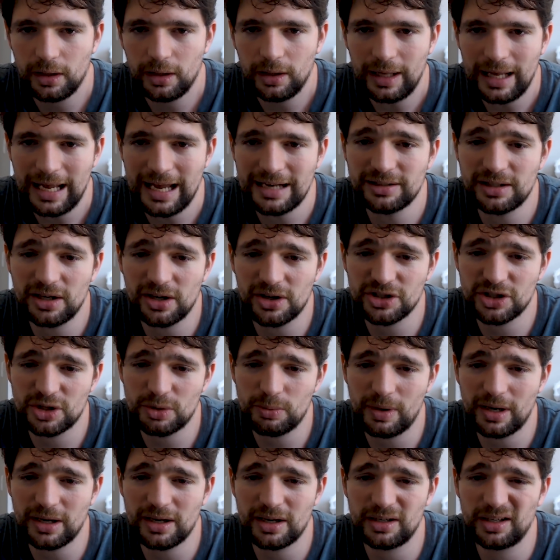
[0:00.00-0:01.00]
Edgar's
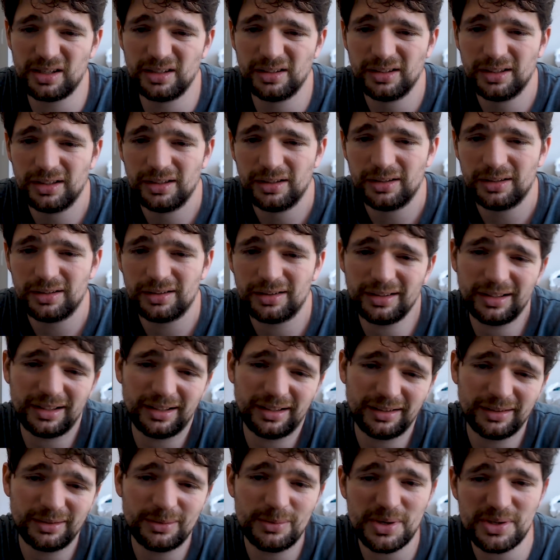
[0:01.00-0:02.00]
Awakening,
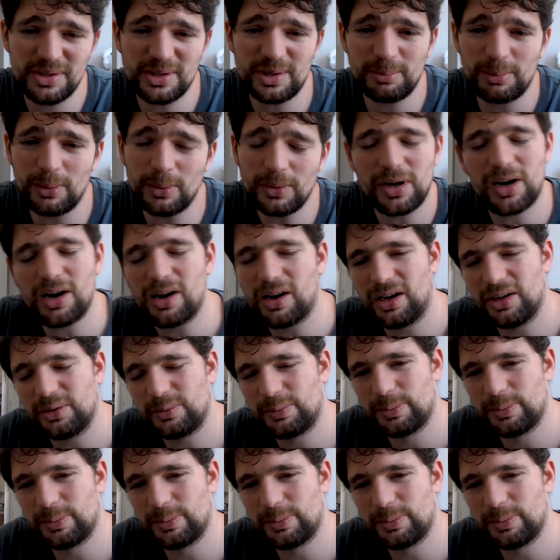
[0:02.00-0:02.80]
reasonable card,